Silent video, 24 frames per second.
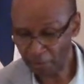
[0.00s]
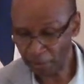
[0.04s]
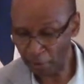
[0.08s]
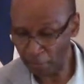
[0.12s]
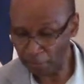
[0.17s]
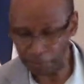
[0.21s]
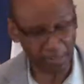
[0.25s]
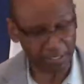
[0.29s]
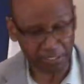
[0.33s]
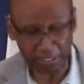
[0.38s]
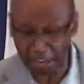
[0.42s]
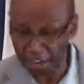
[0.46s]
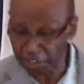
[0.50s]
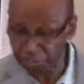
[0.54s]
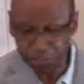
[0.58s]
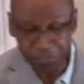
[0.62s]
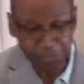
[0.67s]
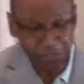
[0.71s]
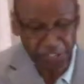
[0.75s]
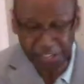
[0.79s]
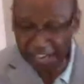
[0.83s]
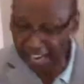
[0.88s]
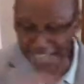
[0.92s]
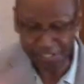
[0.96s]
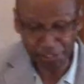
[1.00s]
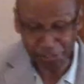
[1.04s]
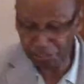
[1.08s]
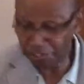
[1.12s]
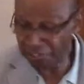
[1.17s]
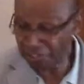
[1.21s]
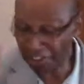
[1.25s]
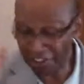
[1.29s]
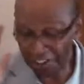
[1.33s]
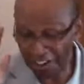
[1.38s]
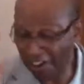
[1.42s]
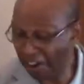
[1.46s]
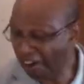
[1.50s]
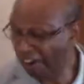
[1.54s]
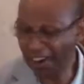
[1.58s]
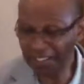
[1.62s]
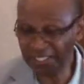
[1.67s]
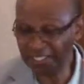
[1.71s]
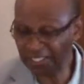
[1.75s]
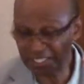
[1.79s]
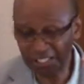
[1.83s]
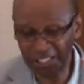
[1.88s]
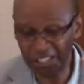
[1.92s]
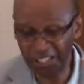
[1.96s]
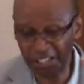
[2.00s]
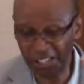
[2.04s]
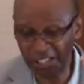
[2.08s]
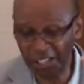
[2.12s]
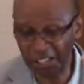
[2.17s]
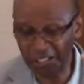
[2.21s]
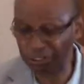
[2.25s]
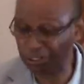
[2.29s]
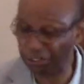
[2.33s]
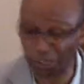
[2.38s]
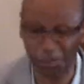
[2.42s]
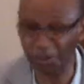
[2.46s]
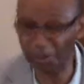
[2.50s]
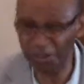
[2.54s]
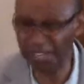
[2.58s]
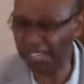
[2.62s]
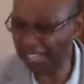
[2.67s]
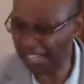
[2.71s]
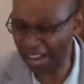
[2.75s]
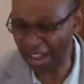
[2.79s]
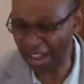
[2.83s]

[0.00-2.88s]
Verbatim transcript: Because saints aren't doing